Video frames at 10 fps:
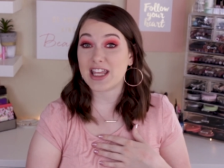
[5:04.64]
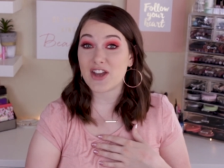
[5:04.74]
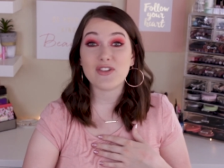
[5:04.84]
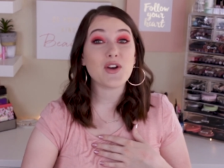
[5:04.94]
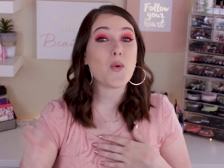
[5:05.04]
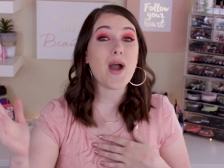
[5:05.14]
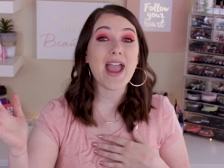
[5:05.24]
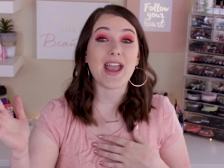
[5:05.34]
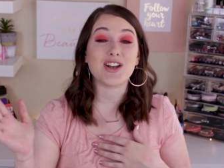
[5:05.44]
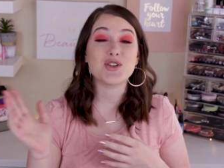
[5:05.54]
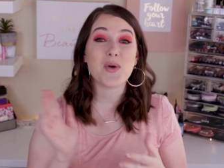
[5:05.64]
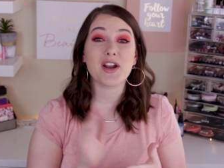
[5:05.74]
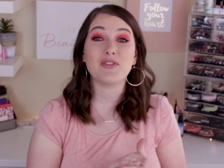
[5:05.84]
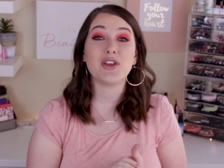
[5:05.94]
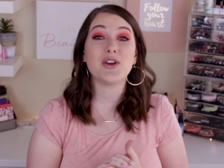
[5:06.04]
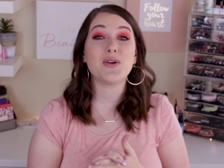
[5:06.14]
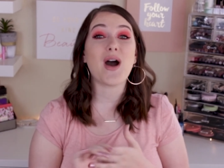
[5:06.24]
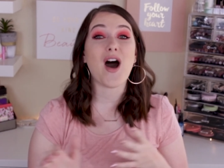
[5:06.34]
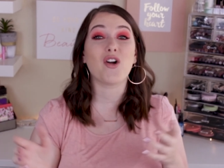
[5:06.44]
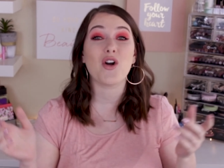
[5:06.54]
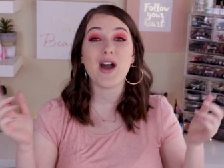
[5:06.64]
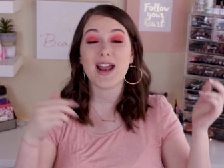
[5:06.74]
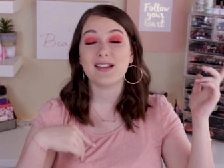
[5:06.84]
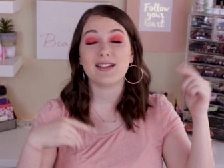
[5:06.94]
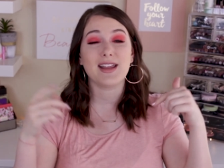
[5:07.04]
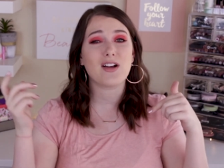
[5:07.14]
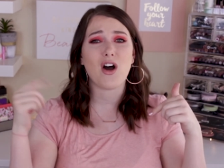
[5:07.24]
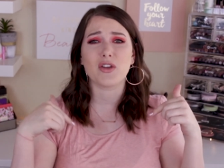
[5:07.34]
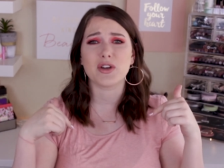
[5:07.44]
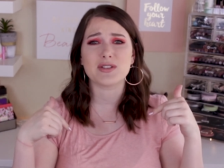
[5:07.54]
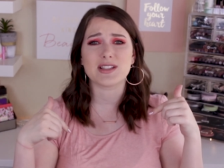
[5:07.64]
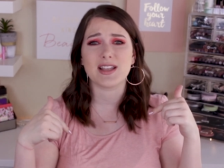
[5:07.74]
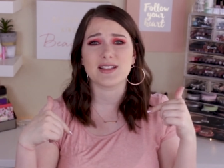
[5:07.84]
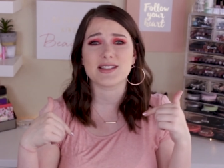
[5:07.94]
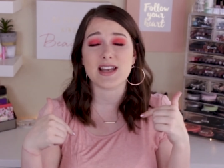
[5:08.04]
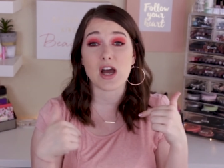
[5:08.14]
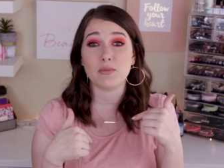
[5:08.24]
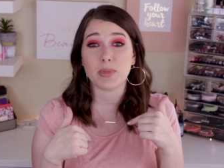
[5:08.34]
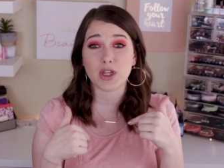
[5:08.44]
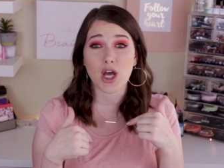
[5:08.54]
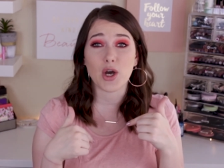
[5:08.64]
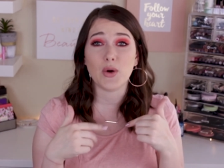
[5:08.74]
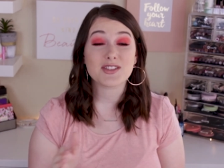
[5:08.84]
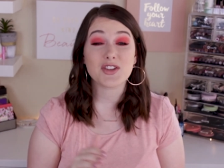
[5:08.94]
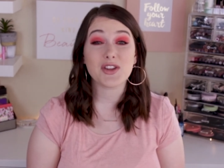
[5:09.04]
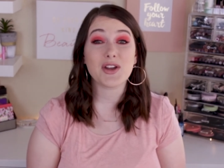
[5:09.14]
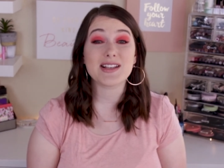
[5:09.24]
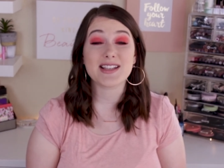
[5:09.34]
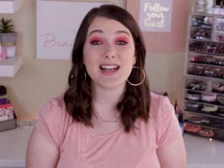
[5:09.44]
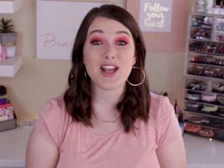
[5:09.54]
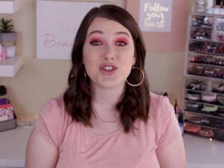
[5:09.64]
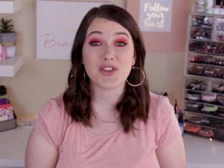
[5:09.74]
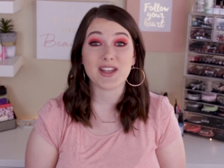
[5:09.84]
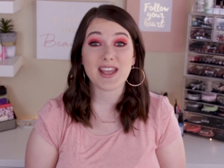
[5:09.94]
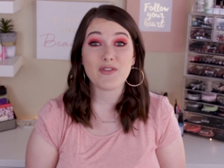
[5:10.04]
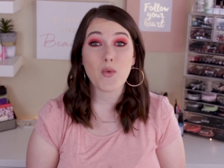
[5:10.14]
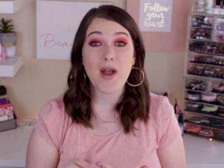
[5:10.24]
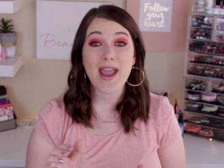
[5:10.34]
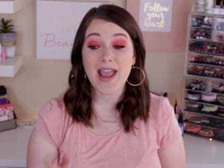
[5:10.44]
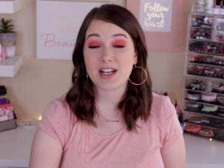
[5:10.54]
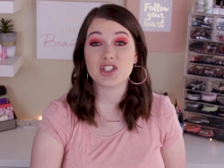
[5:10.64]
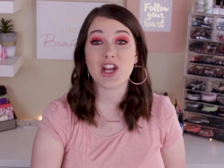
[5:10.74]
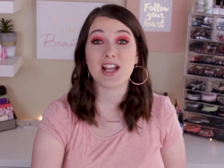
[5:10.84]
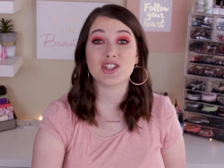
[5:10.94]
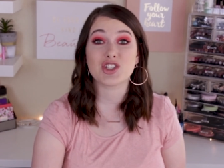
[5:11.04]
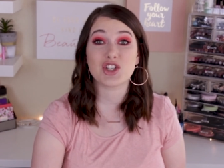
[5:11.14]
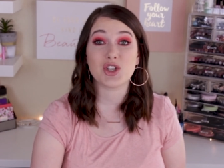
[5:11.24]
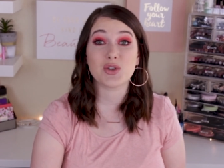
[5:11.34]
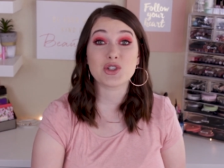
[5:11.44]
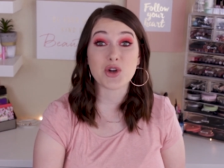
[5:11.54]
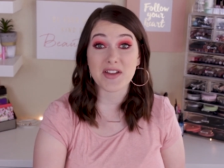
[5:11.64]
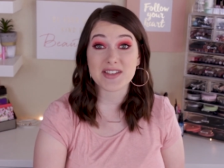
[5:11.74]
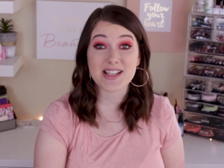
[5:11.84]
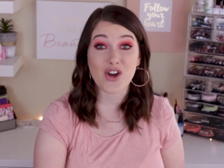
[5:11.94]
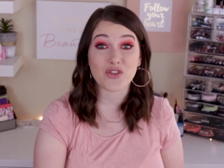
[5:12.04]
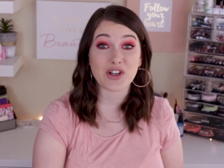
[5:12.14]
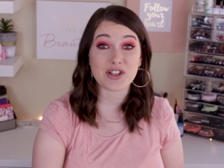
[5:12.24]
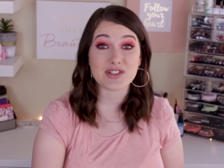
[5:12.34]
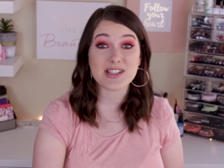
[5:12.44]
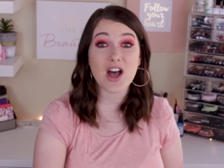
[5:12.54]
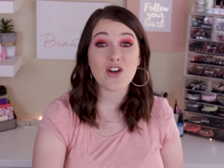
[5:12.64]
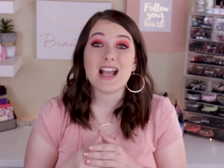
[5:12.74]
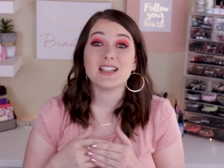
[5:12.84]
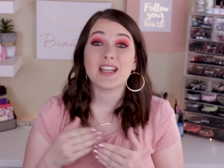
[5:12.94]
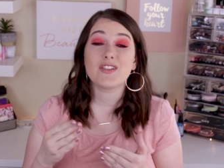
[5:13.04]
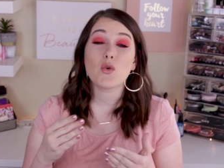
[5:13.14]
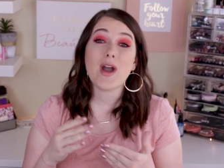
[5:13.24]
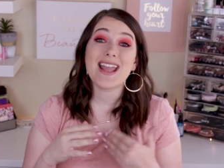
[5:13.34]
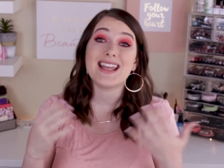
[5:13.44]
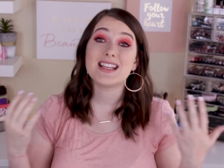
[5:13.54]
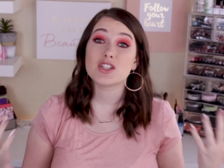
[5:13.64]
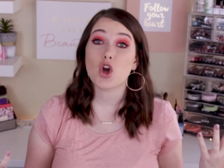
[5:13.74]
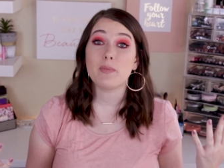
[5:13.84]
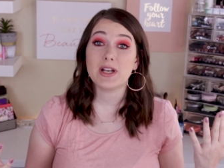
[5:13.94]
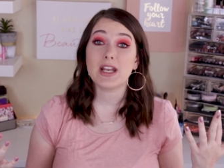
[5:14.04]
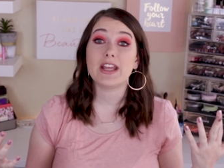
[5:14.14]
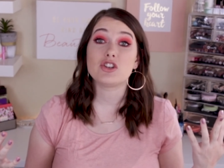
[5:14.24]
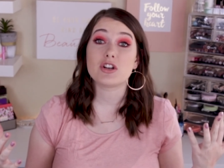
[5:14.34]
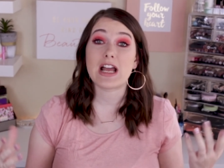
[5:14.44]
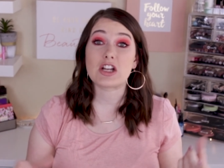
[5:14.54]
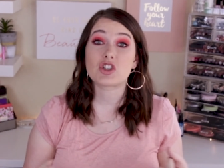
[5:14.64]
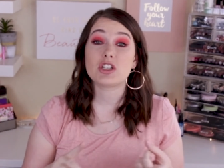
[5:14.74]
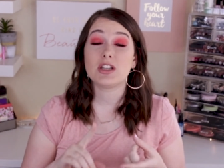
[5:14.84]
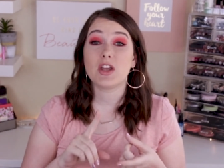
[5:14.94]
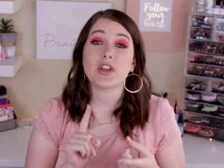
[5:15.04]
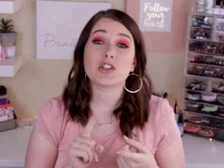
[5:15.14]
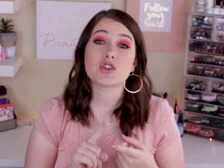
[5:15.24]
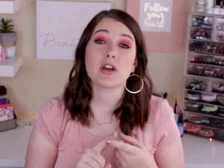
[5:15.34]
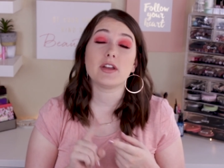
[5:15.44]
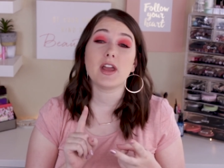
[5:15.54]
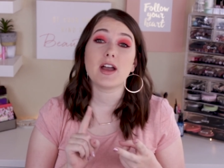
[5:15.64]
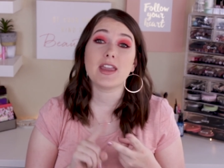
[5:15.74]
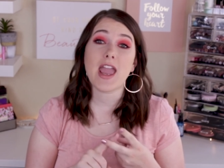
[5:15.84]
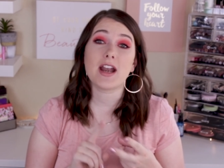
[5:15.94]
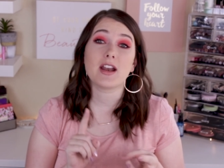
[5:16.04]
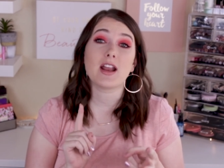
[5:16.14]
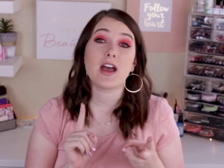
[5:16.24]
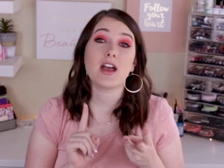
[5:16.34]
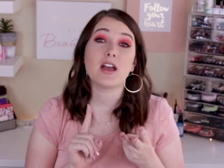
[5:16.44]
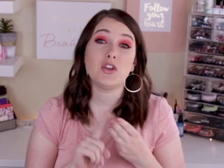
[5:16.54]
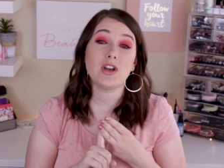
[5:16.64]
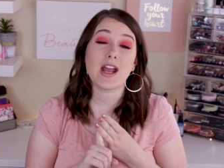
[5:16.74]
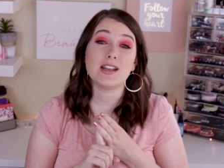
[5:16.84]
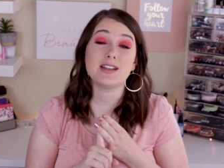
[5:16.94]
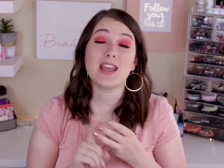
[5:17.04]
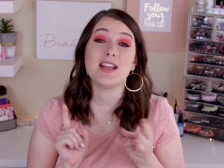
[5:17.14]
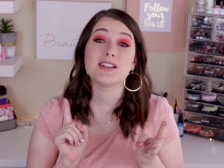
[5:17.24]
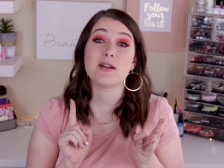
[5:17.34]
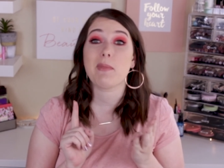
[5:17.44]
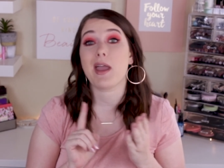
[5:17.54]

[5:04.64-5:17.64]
given away to one of you. I'll go ahead and link all those links down below so that you guys can enter the giveaway, get a chance to try this out for yourself. And the giveaway is open internationally with Australia, Canada, United Kingdom,